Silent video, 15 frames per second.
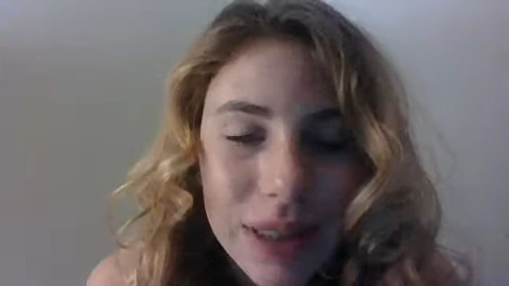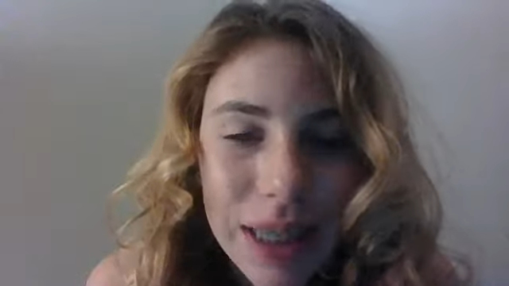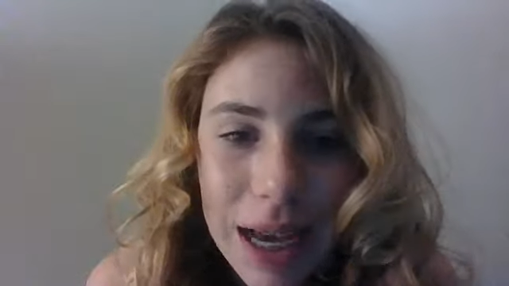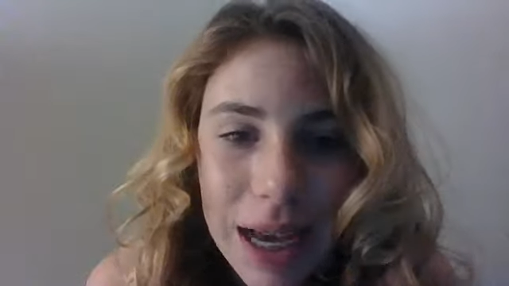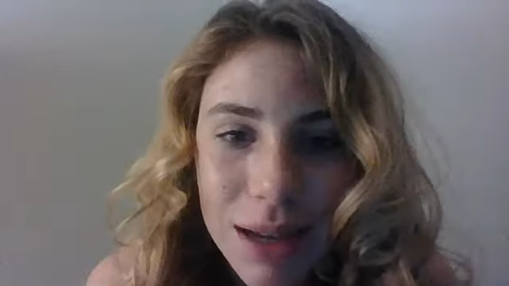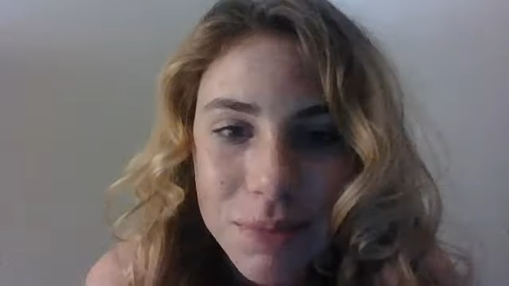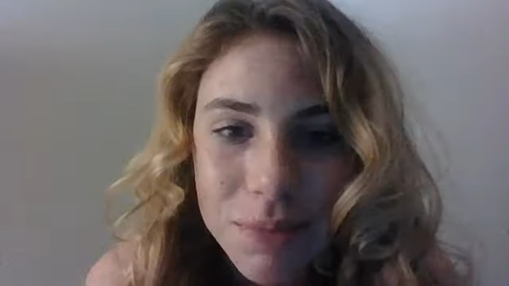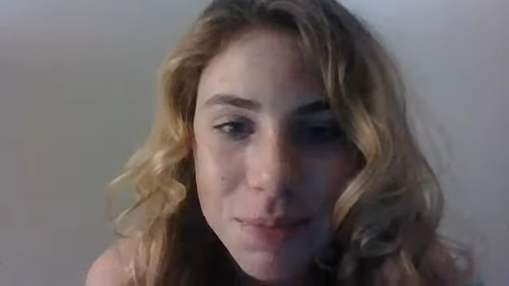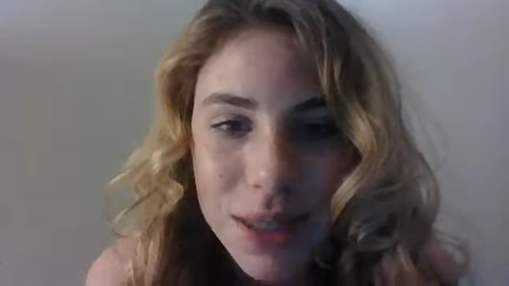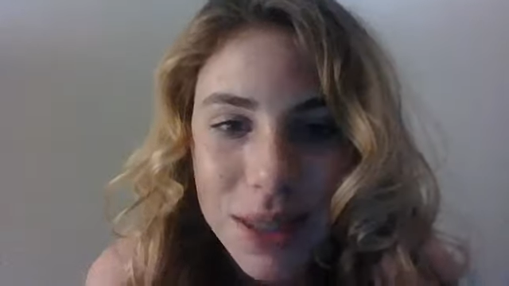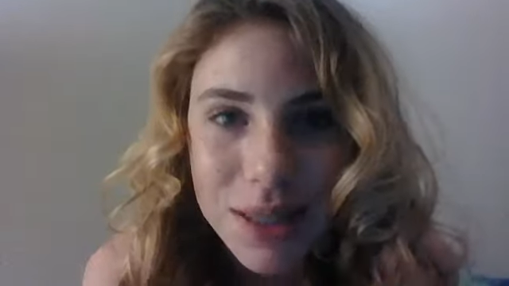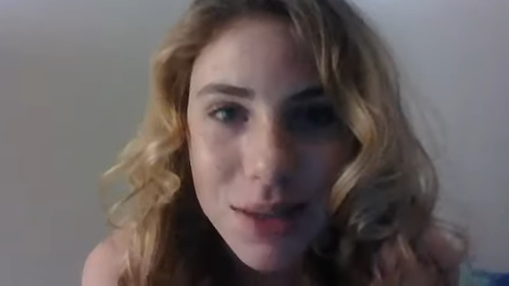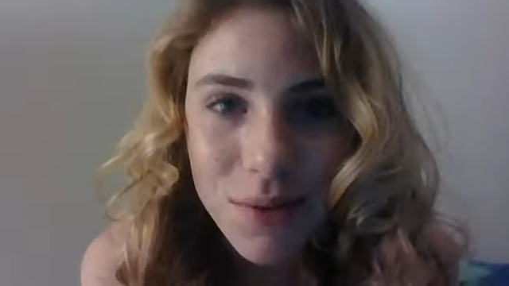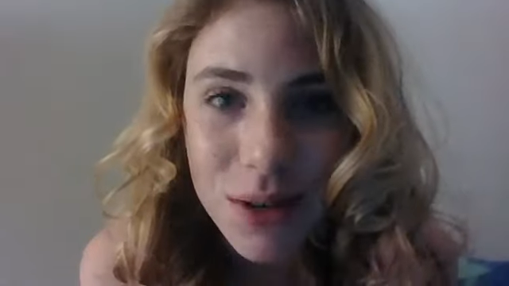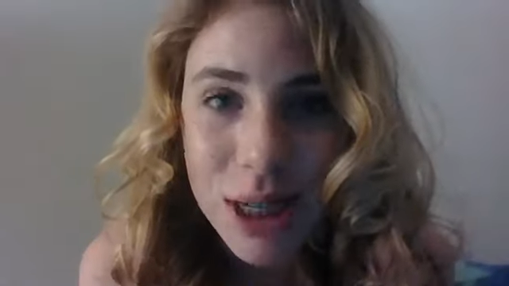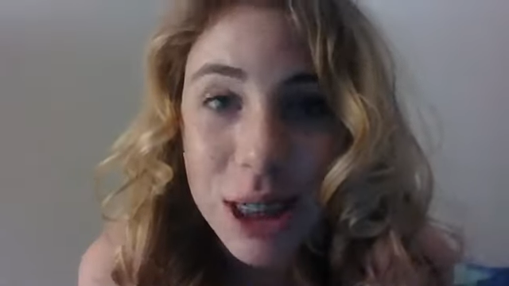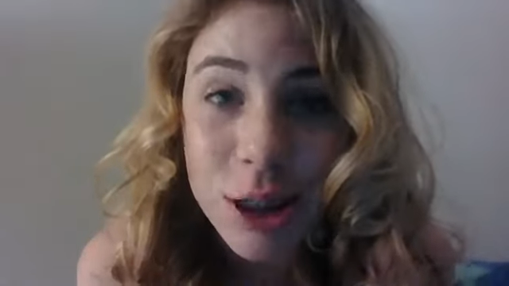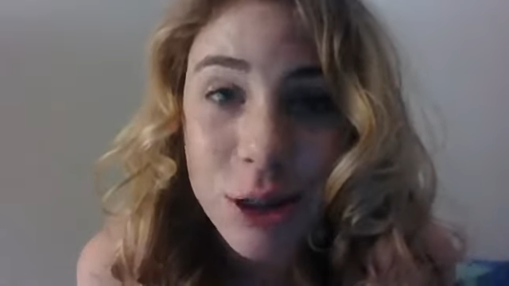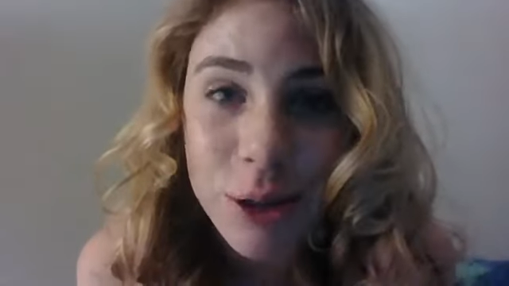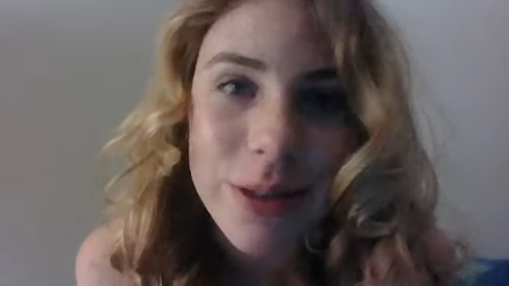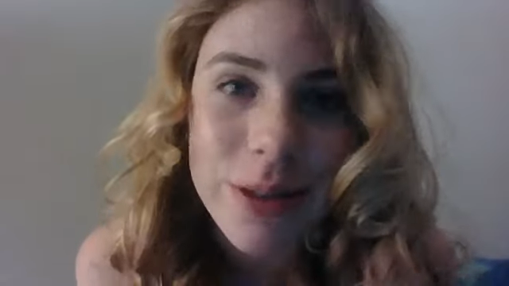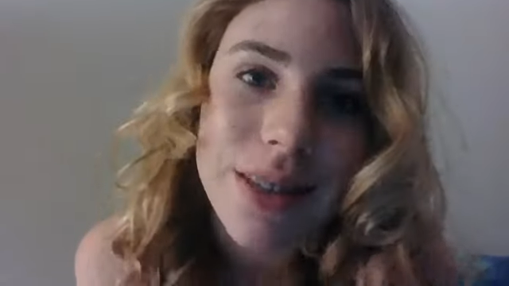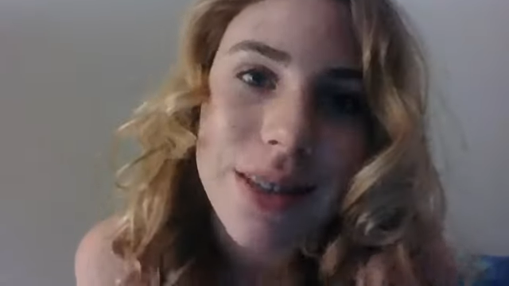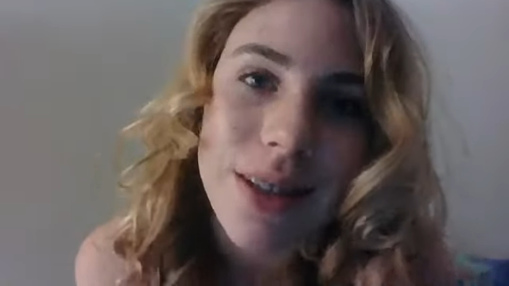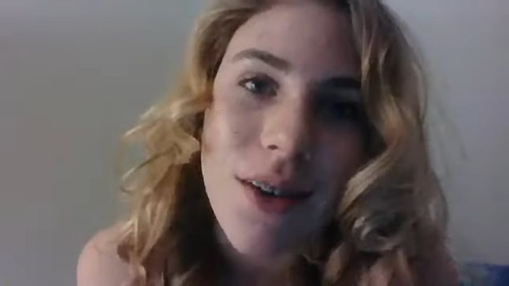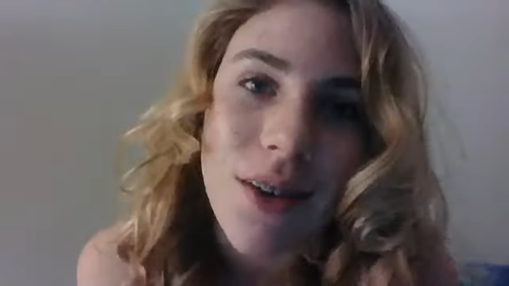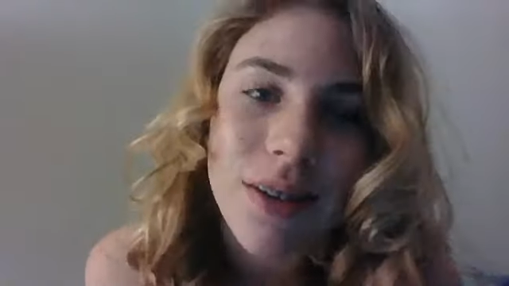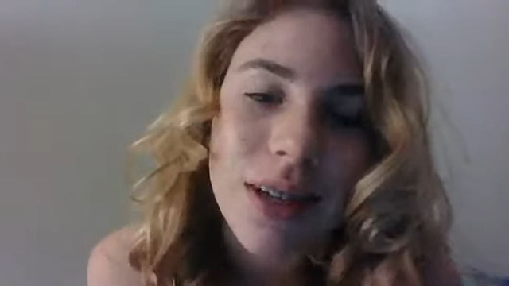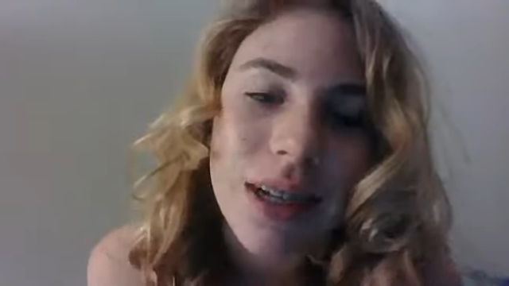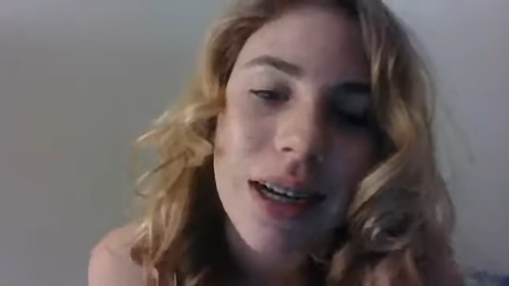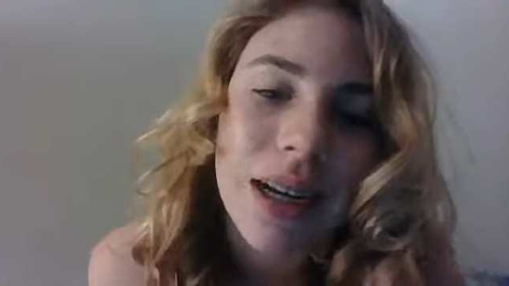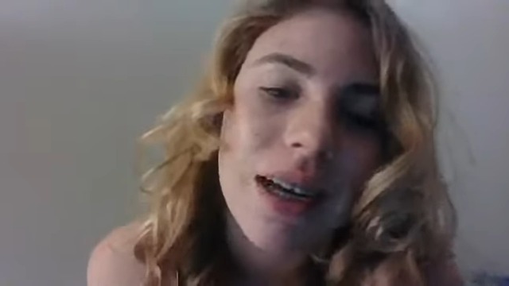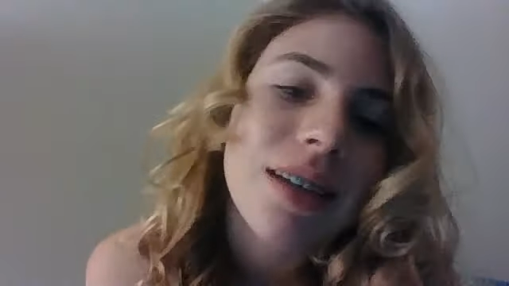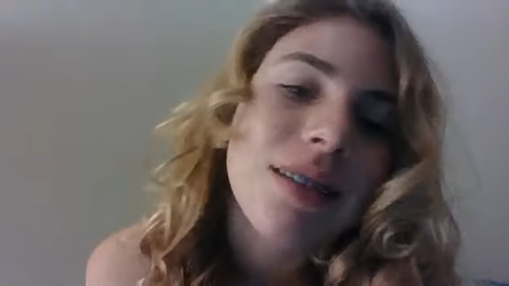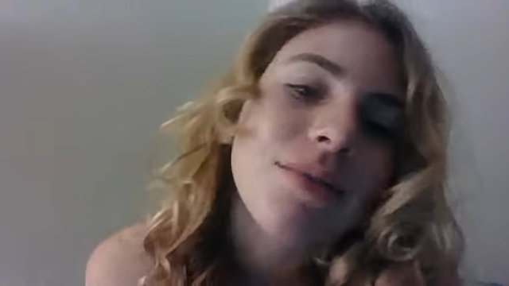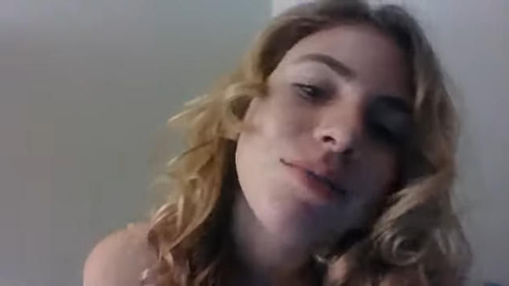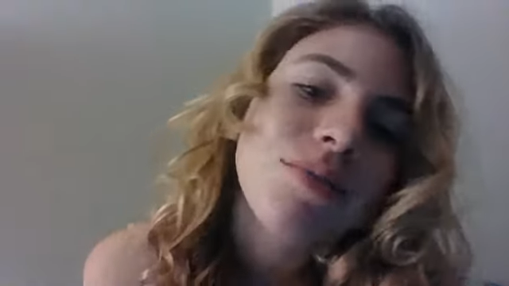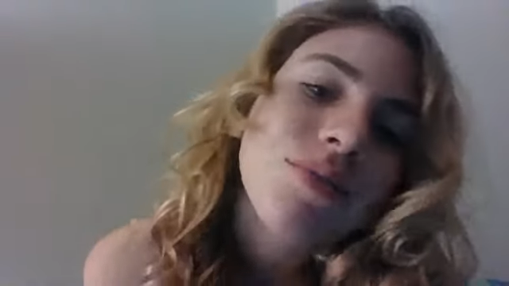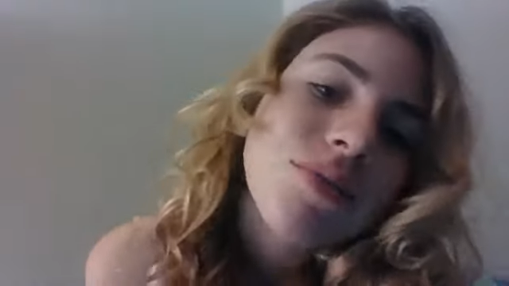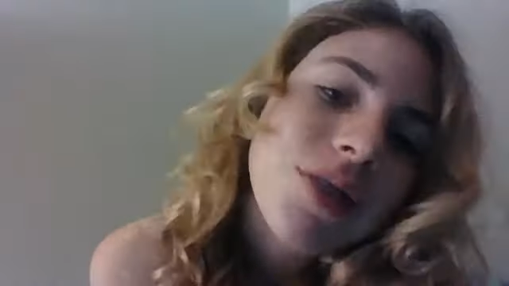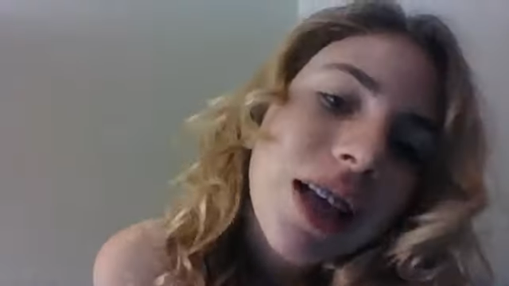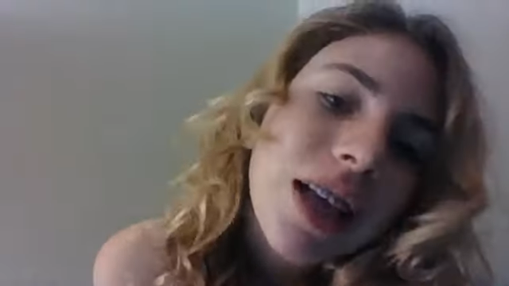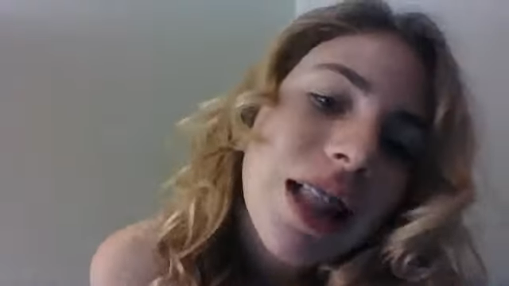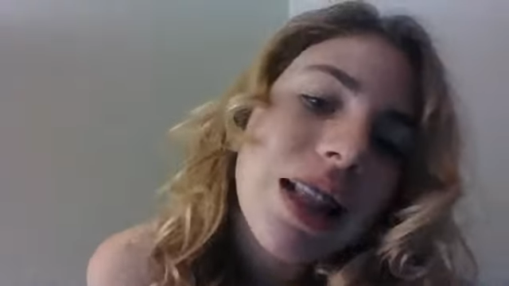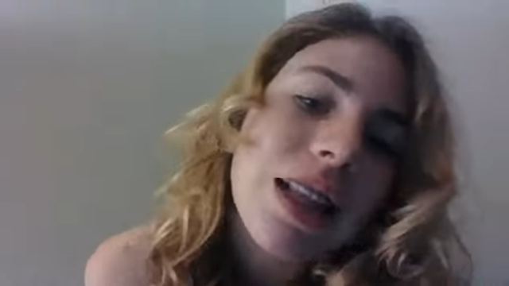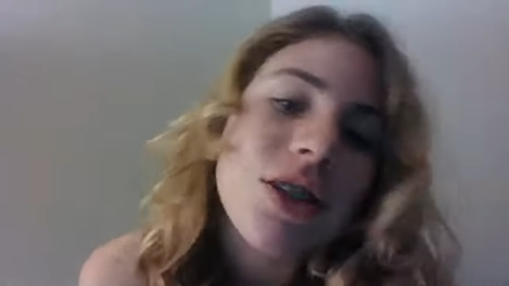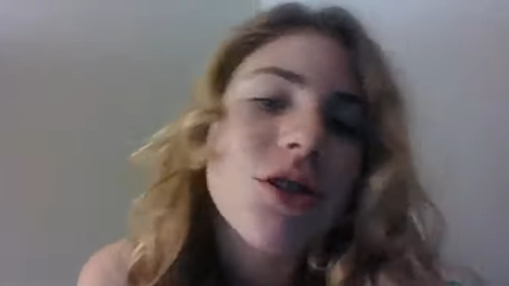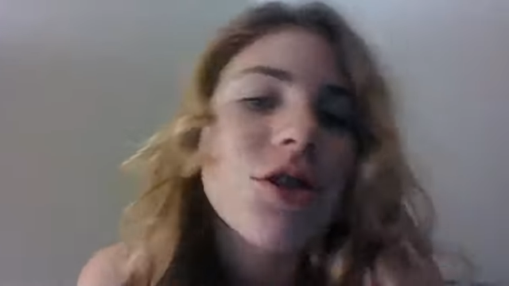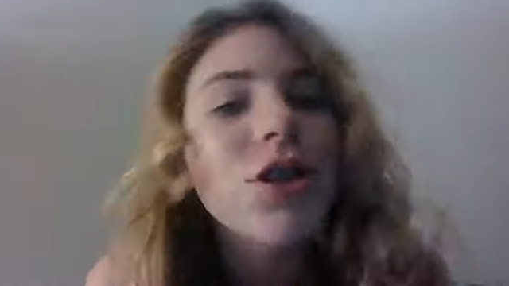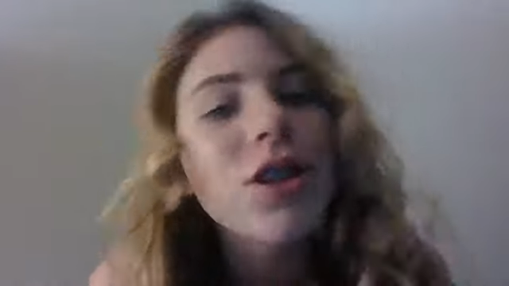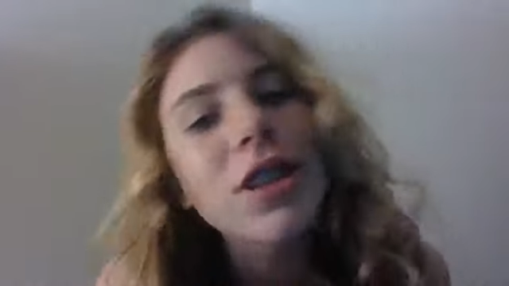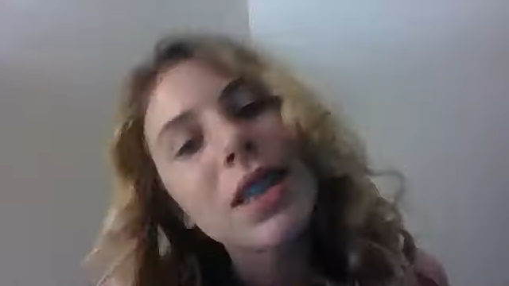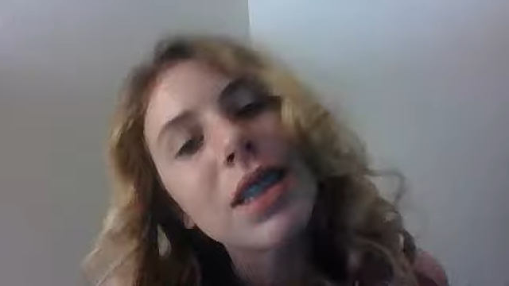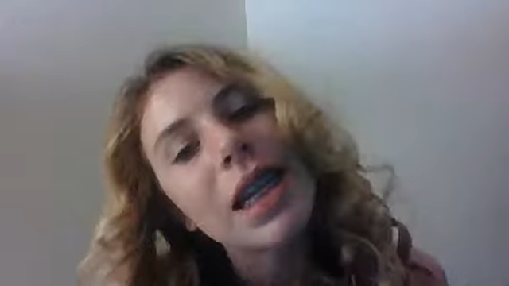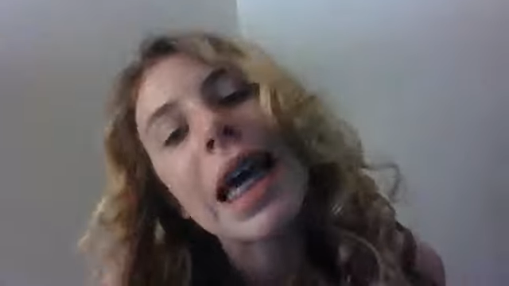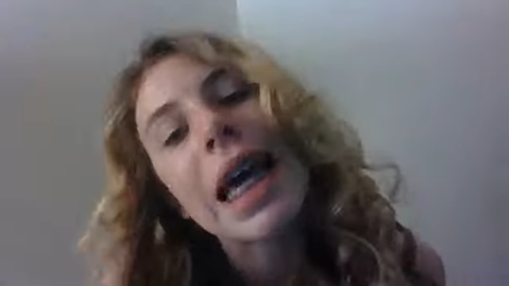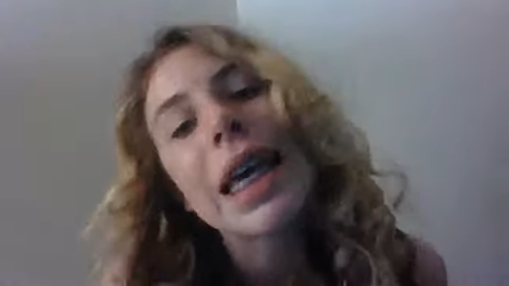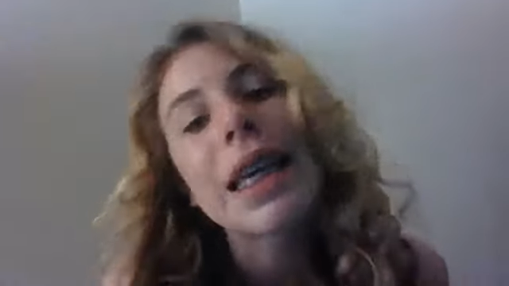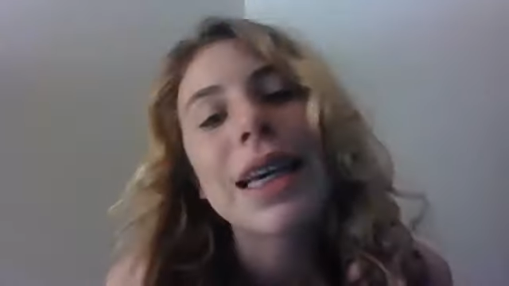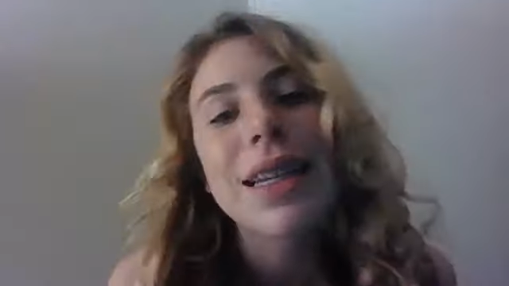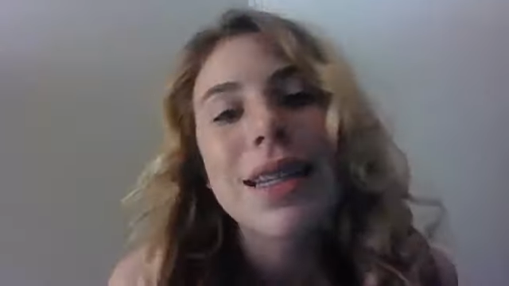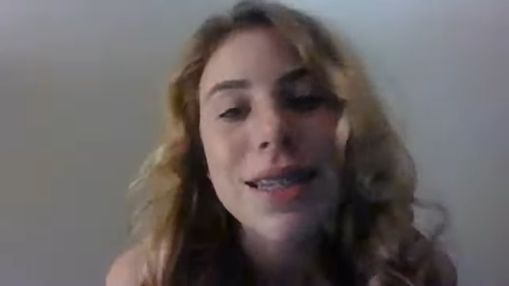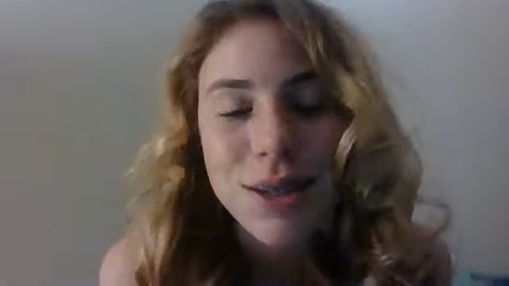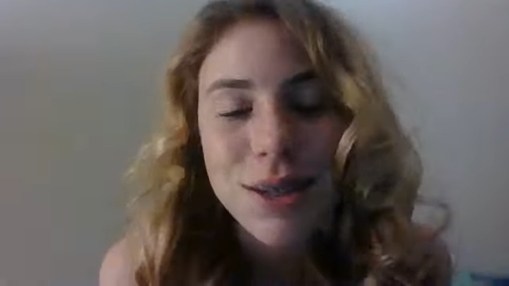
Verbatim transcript: yeah, it's a very short song, and I like it.